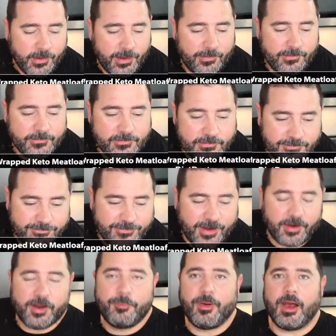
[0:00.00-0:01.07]
And this is a
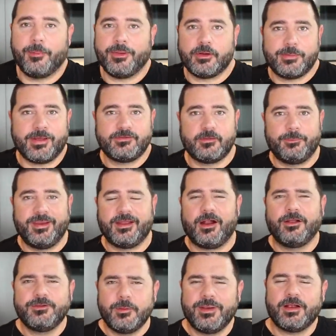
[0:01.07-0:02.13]
very popular recipe. It also